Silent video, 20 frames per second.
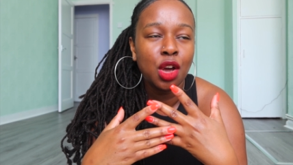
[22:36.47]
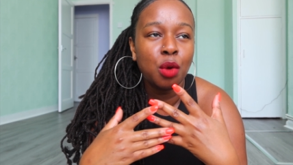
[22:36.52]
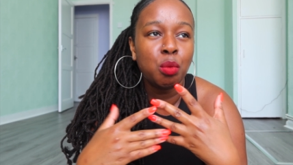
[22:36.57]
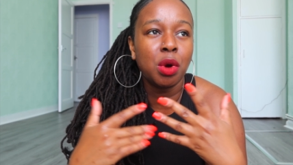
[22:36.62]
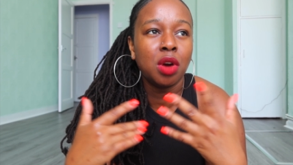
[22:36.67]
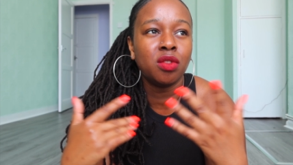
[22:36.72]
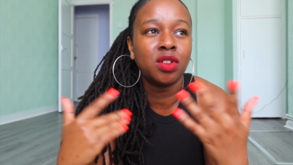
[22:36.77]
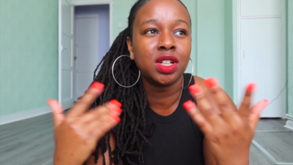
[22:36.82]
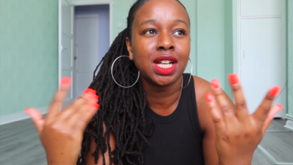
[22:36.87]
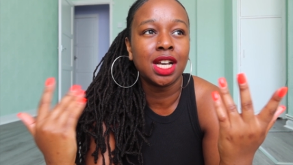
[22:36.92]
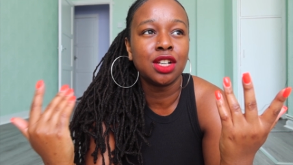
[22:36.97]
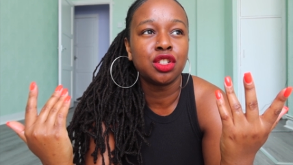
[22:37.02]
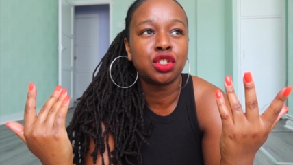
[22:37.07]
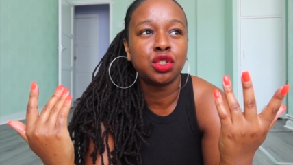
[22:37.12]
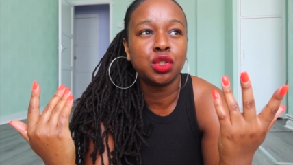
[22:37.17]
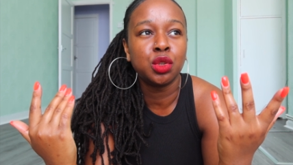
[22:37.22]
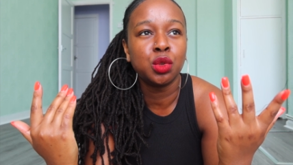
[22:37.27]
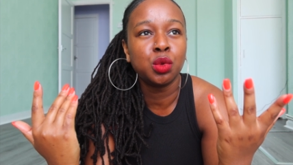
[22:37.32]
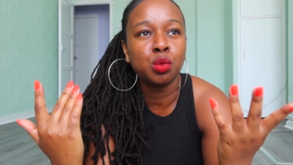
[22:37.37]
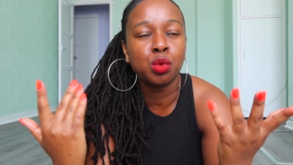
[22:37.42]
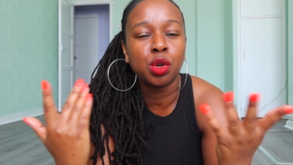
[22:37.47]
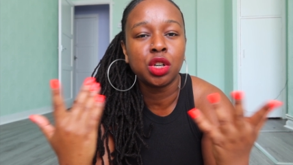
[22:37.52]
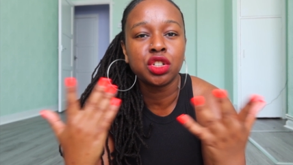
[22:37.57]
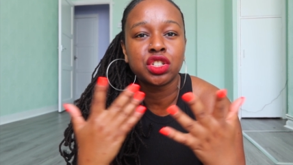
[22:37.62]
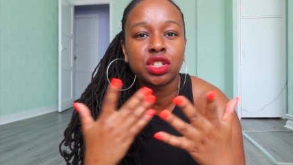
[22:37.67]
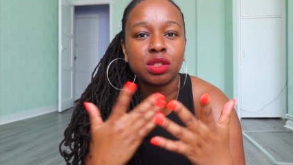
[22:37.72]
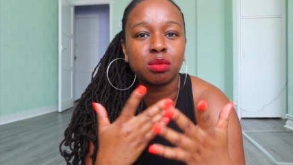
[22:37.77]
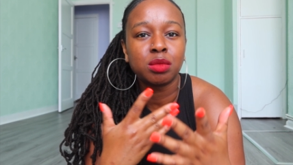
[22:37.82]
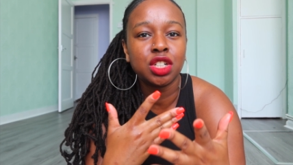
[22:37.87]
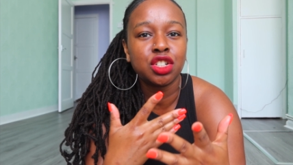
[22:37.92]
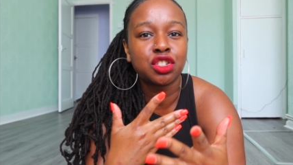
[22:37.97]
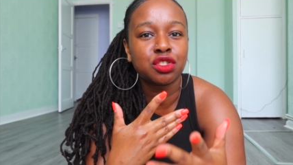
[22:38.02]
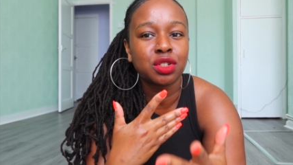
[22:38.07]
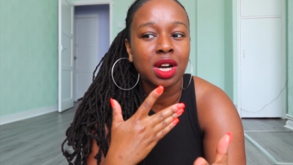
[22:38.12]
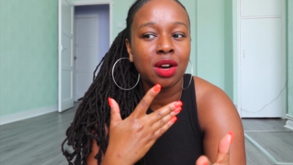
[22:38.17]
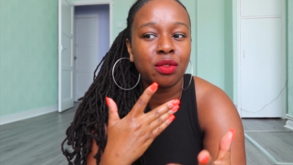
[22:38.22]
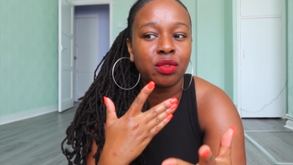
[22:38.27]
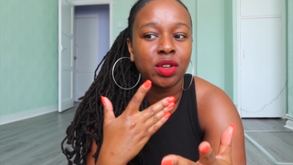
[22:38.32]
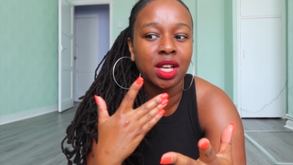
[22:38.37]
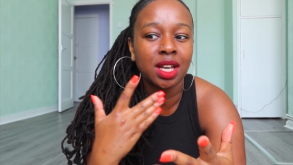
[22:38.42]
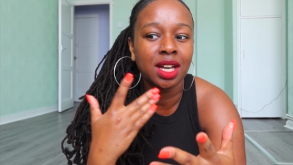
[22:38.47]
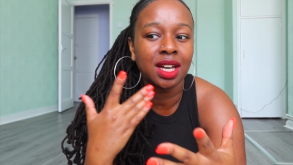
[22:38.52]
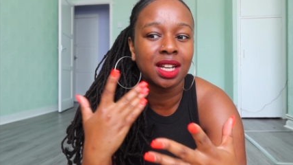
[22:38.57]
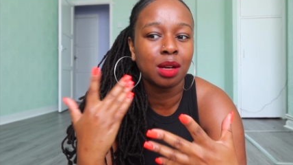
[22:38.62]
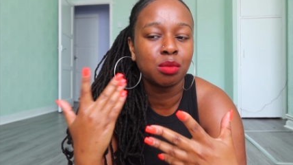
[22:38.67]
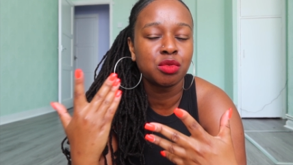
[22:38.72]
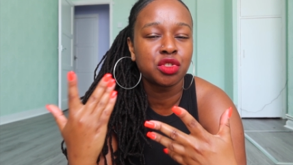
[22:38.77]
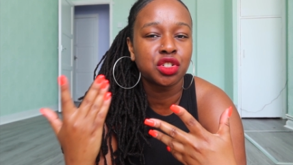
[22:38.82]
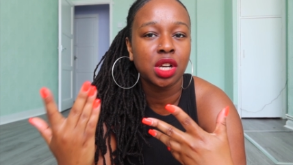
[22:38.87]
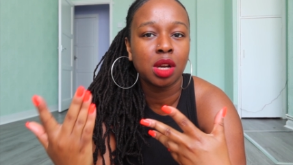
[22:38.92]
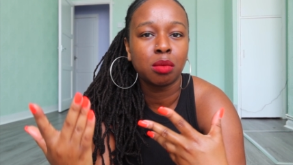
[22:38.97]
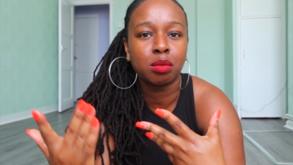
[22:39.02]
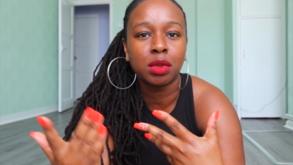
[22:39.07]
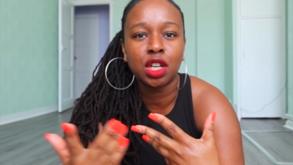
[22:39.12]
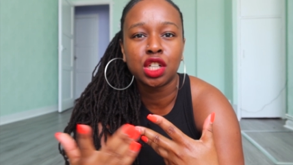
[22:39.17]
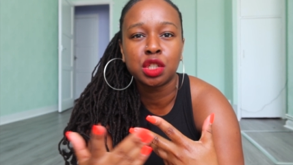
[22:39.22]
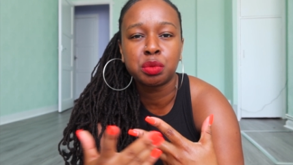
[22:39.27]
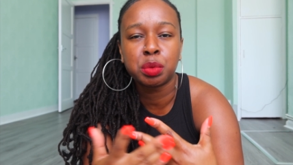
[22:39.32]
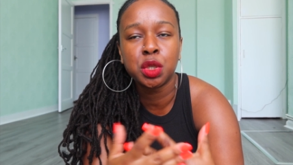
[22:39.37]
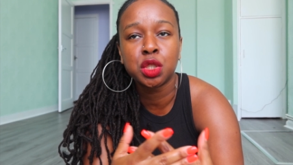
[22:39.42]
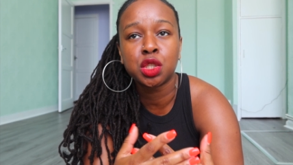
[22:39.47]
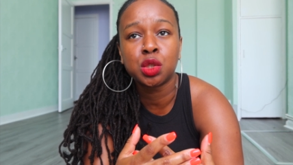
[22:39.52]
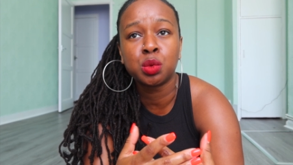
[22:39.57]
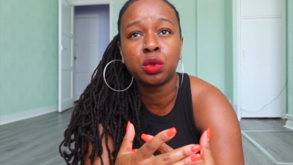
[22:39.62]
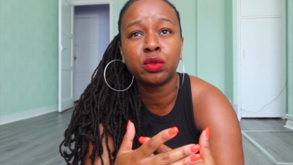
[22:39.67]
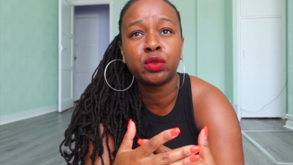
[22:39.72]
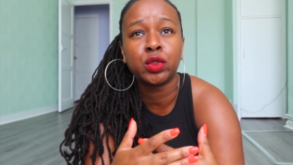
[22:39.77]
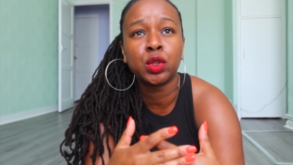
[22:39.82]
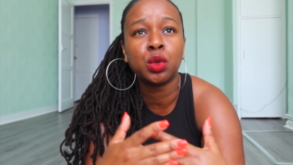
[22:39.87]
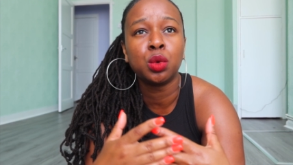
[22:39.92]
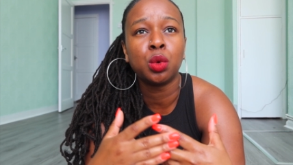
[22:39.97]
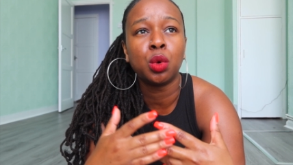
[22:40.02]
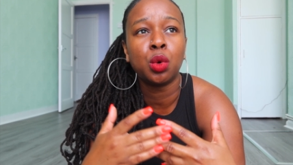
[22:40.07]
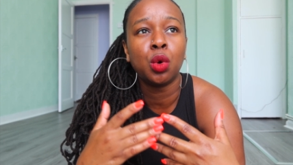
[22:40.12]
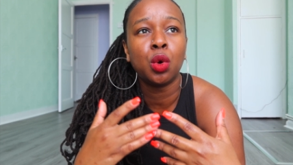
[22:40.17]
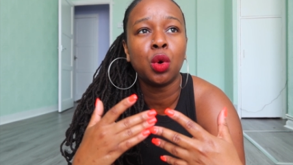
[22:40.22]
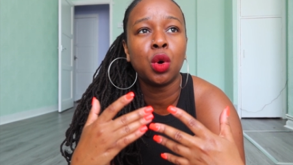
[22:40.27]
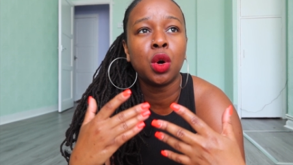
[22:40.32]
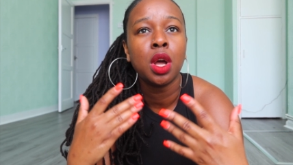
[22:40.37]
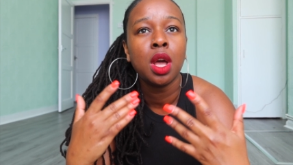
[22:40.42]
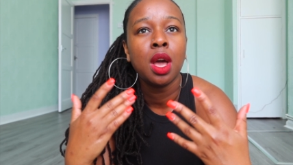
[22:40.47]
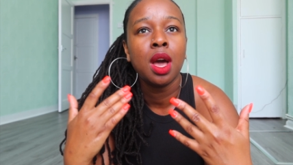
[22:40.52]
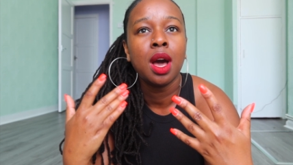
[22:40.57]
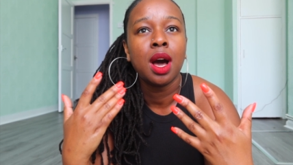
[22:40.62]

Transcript: Whether that's you watching me traveling and I'm sharing my experiences with you, or